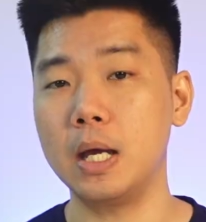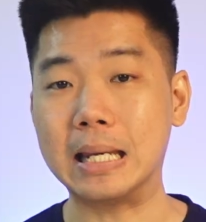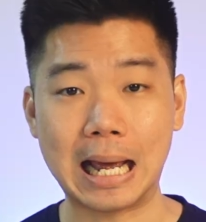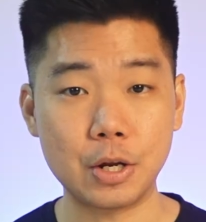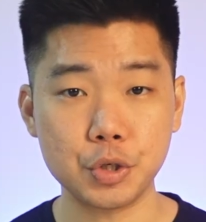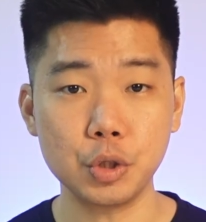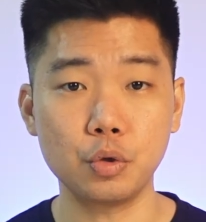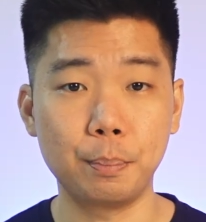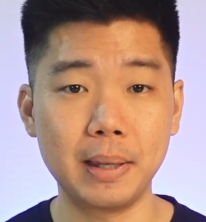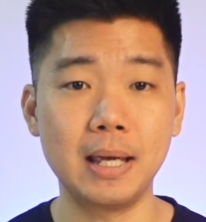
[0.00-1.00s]
In addition
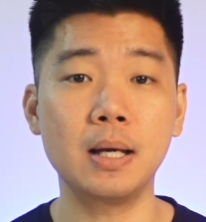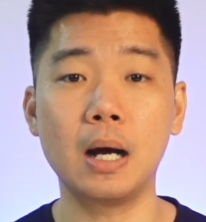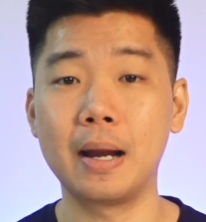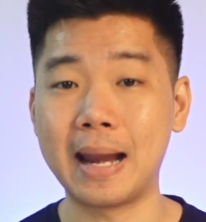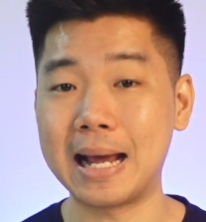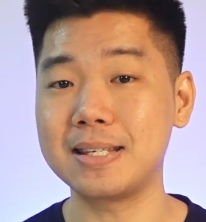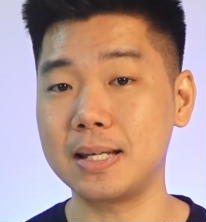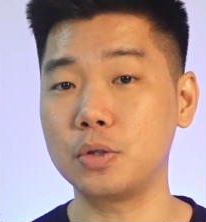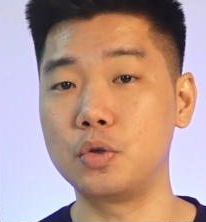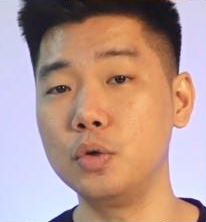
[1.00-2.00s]
to being a nice
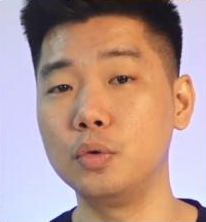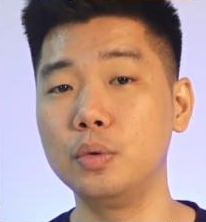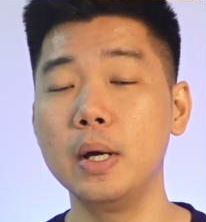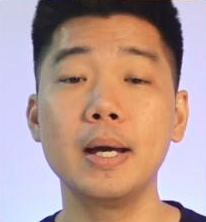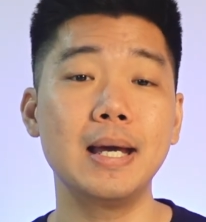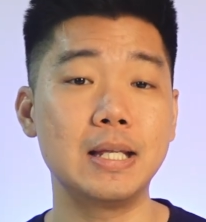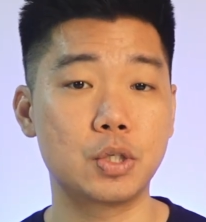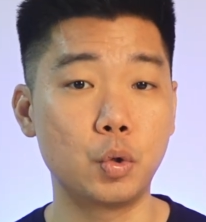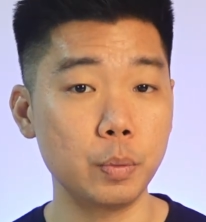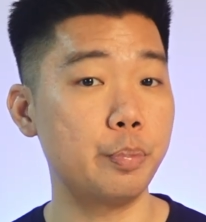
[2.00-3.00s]
thing to do, it's
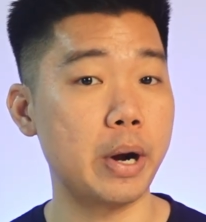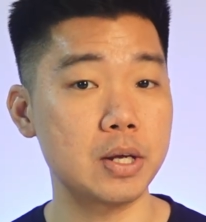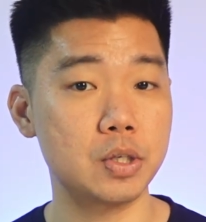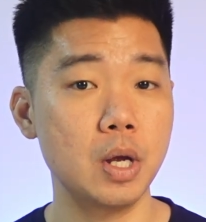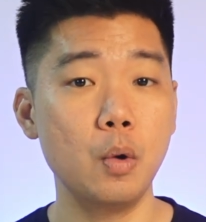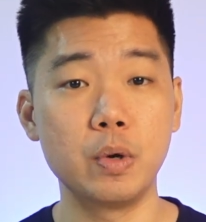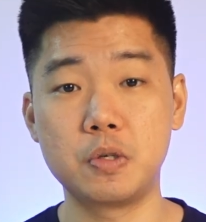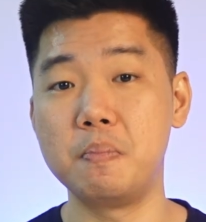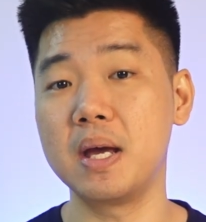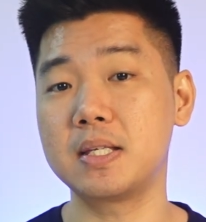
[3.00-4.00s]
good press,
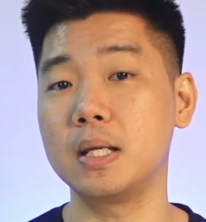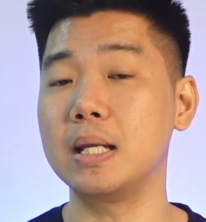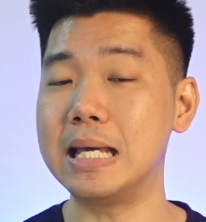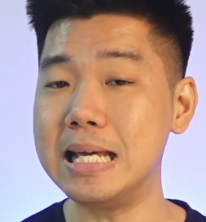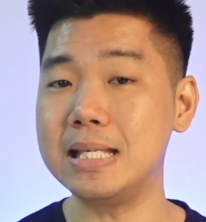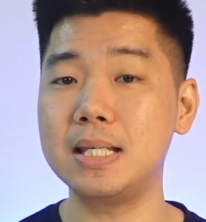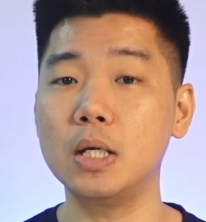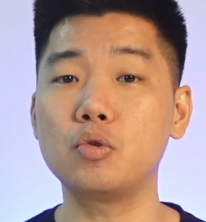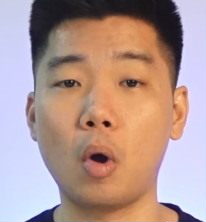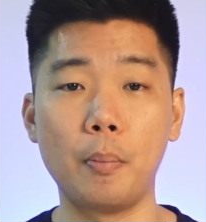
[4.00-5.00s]
which makes it
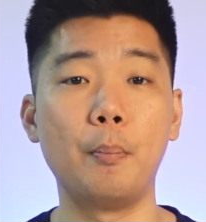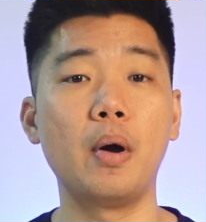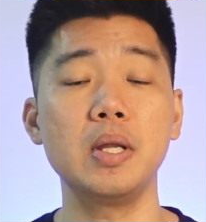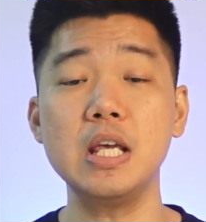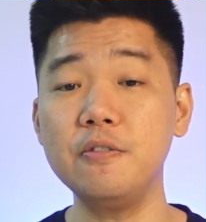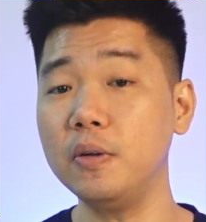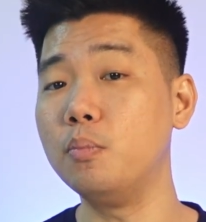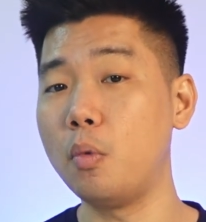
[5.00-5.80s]
easier to onboard even